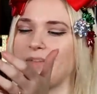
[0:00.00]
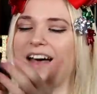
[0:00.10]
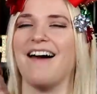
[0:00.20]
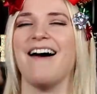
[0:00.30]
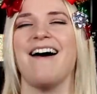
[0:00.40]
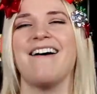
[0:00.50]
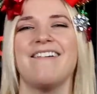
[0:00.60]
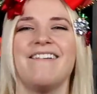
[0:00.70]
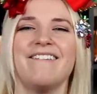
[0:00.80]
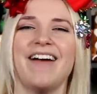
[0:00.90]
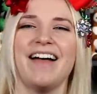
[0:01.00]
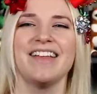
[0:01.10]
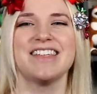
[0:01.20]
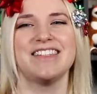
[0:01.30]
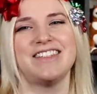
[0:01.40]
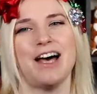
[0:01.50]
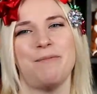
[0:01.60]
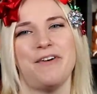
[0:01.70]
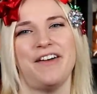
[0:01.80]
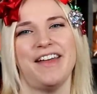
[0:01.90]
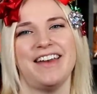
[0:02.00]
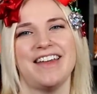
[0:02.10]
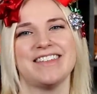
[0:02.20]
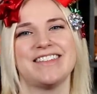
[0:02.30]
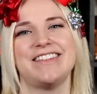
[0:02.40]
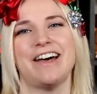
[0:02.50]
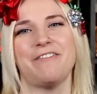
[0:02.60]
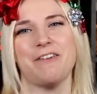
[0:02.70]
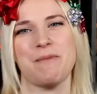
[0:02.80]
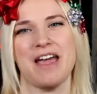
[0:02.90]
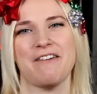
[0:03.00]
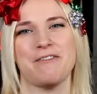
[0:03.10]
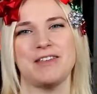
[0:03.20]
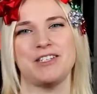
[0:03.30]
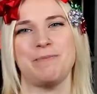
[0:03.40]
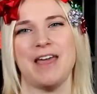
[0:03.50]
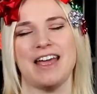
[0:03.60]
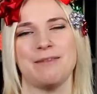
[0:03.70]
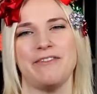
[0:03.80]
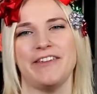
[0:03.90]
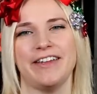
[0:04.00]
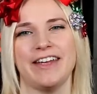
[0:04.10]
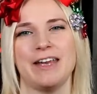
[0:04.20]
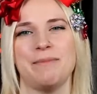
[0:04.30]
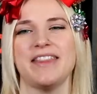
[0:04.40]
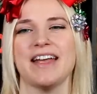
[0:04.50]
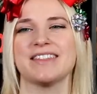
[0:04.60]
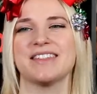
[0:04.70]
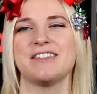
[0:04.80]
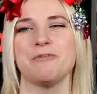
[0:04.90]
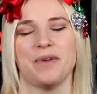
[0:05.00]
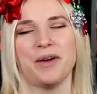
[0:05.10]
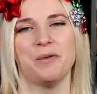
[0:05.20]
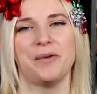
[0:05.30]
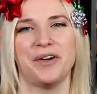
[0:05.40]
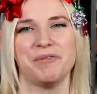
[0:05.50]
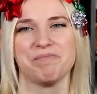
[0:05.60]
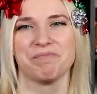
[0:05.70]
Oh, well, it's a double. It is Duffy Bear from the Japan pavilion, but that's super cool.